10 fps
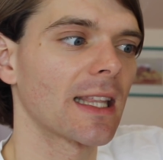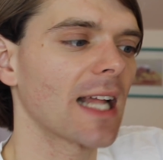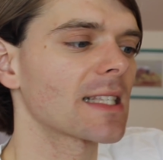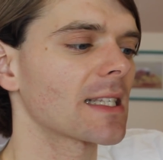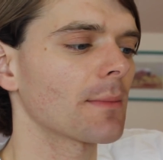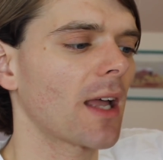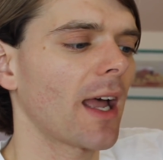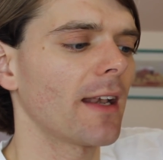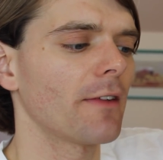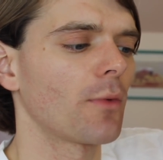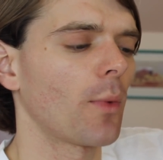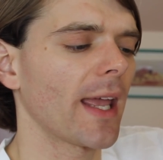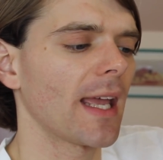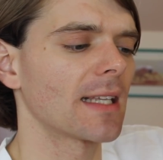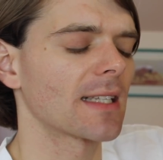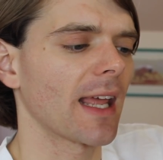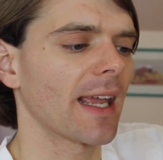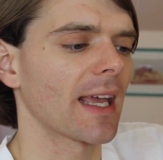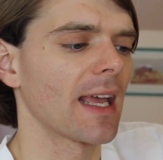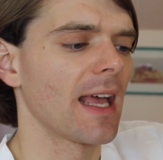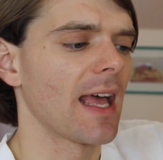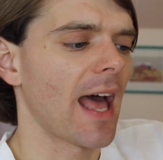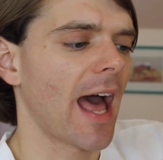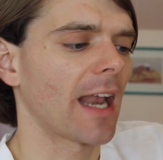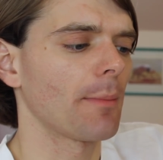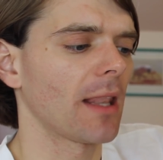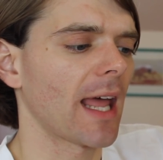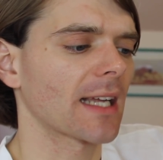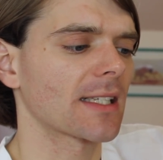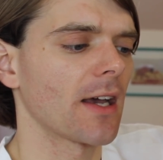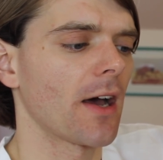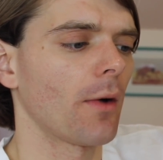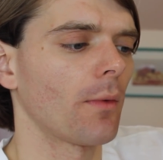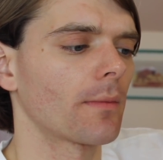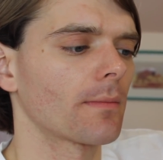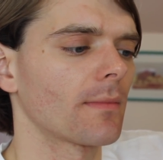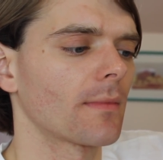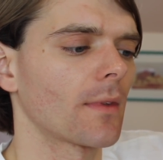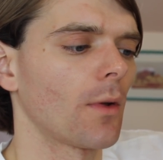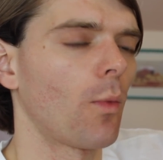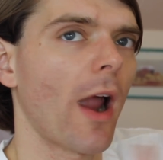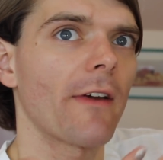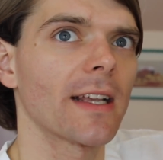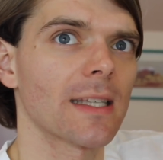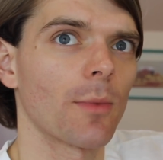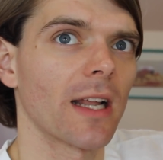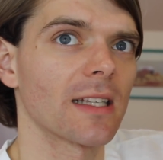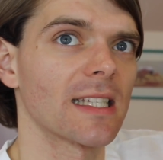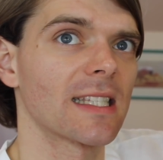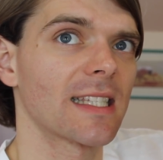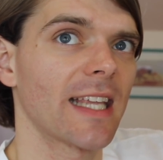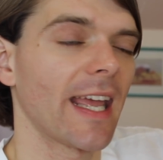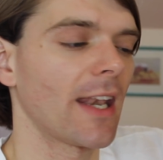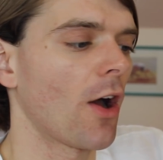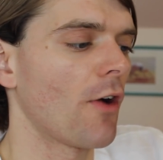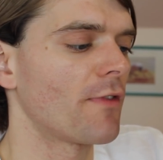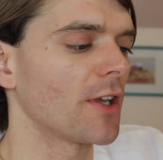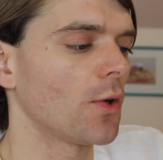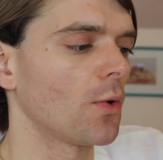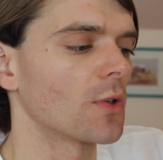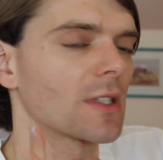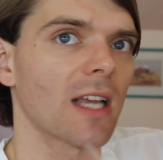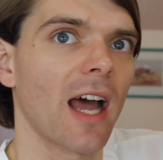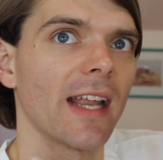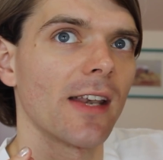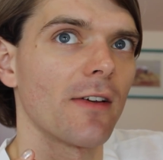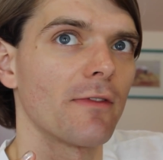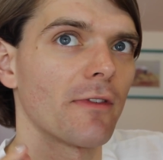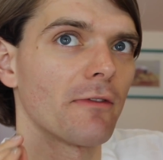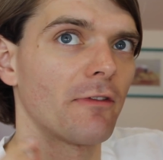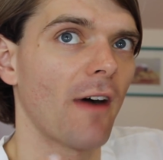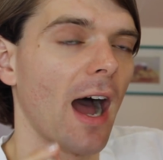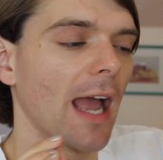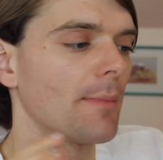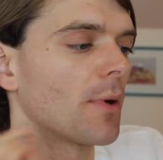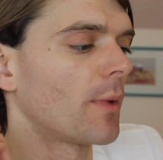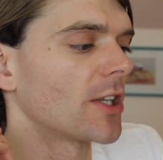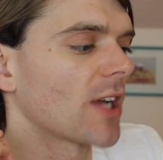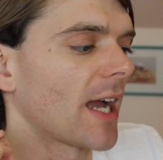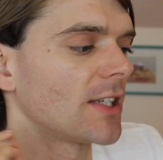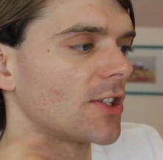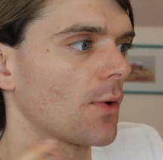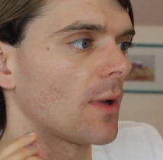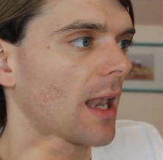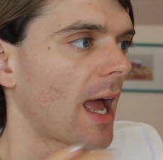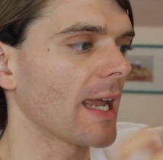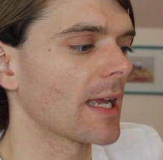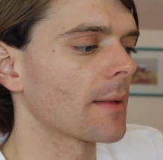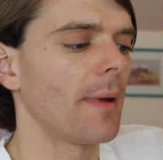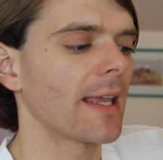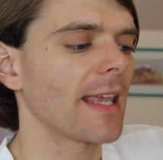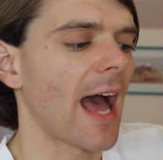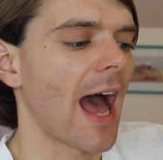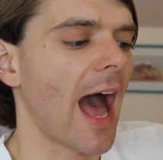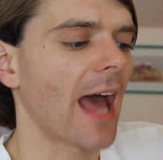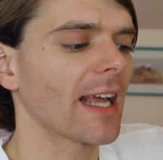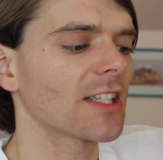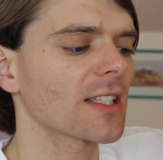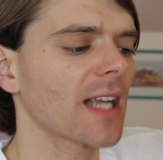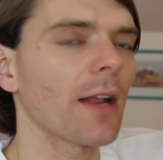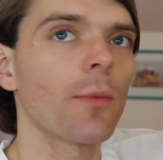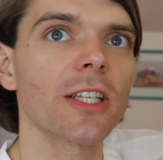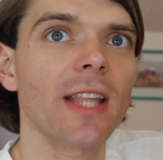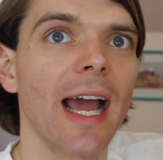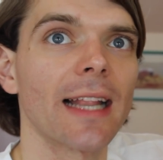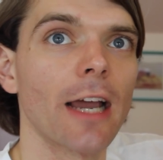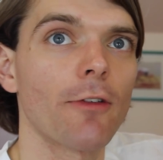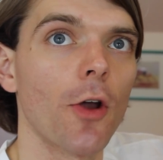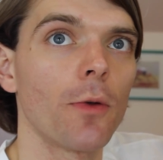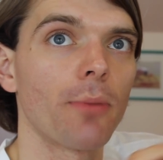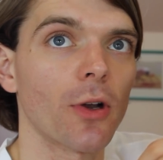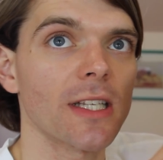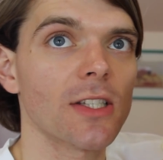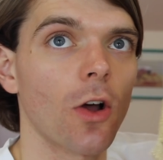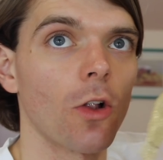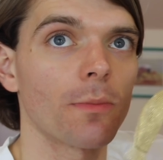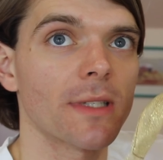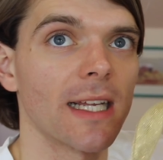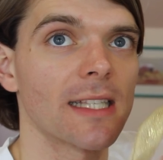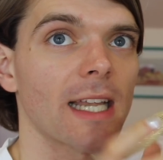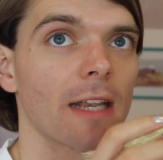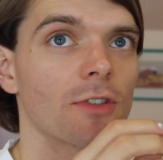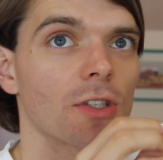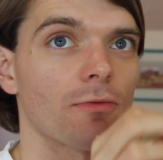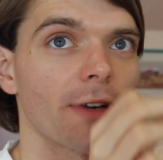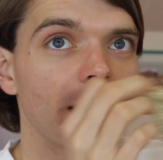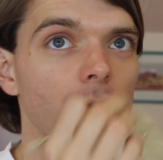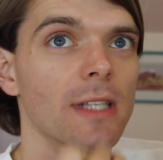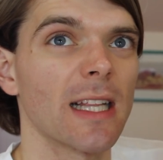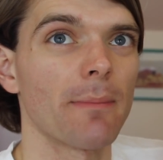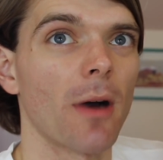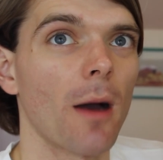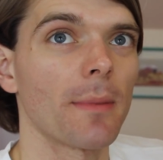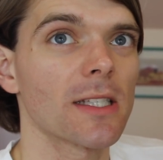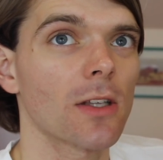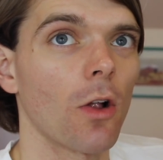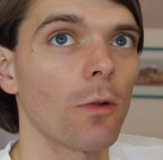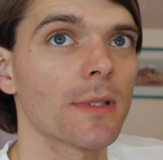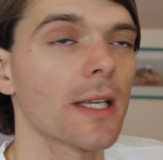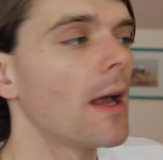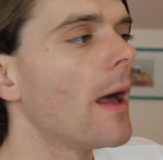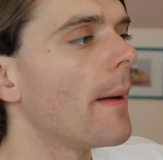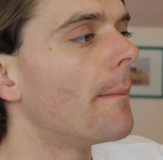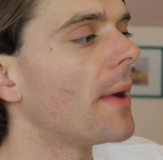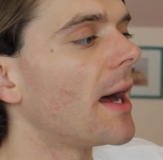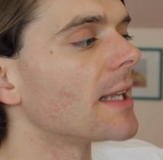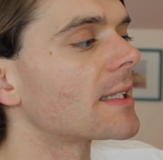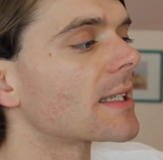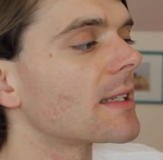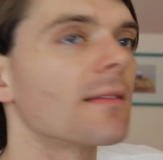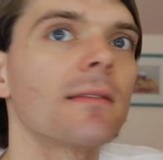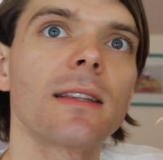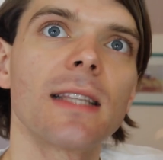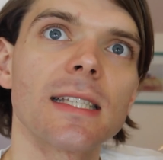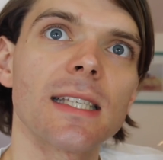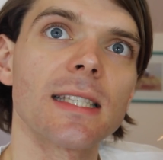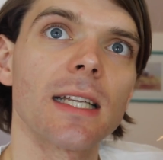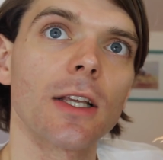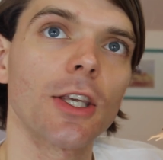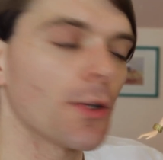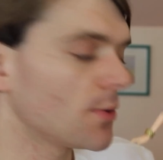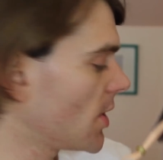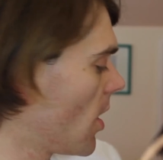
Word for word: That's some kind of weird, like, Hannibal Lecter wearing someone else's skin over yours kind of vibe, which I don't like. But yeah, and I just kind of wish they had their own body sculpt instead of just reusing the Barbie sculpt, but this is still a cute